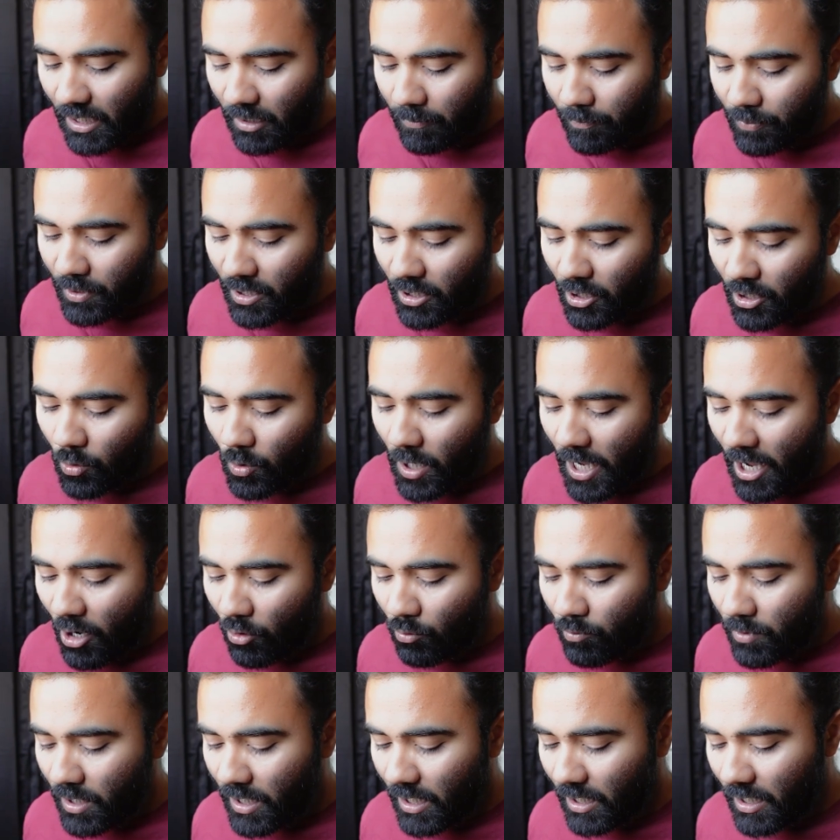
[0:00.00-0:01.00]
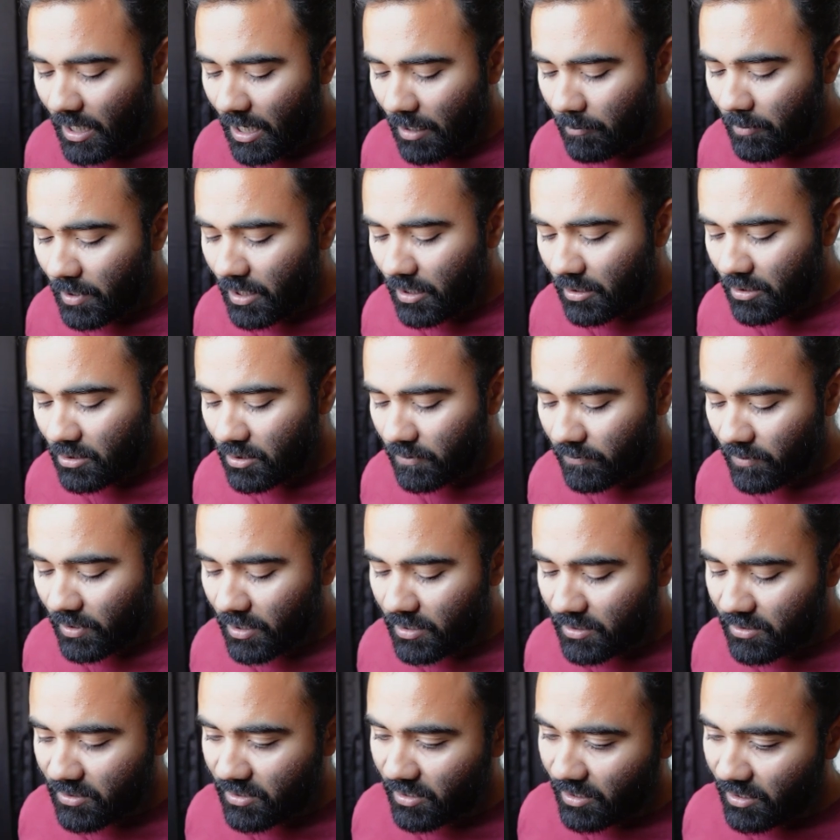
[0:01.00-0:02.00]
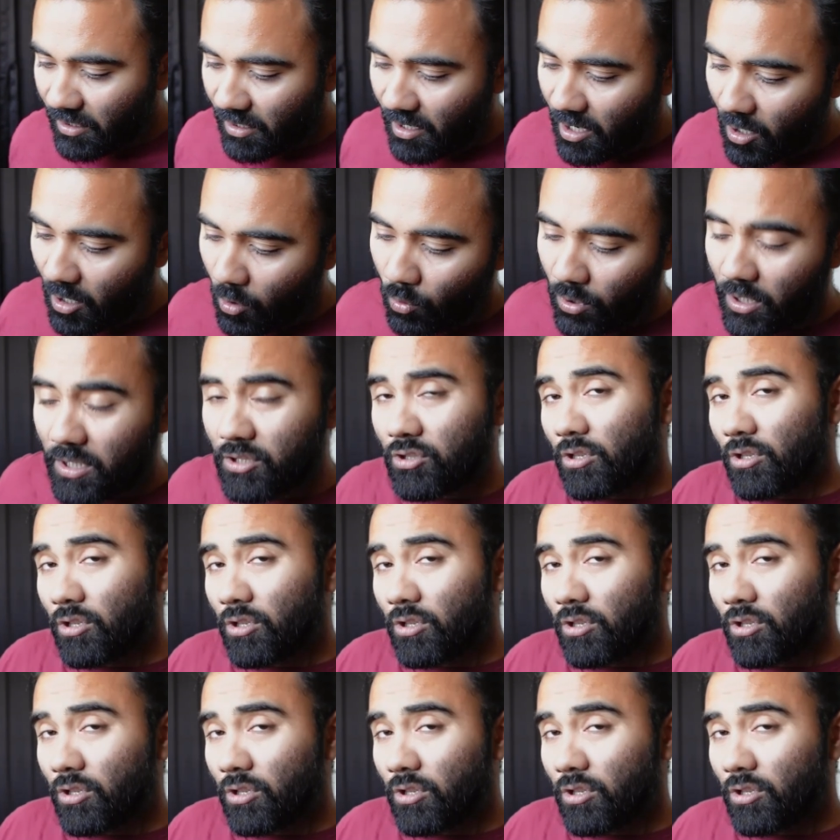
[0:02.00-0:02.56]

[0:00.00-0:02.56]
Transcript: appear to have been inhabitants of the district round.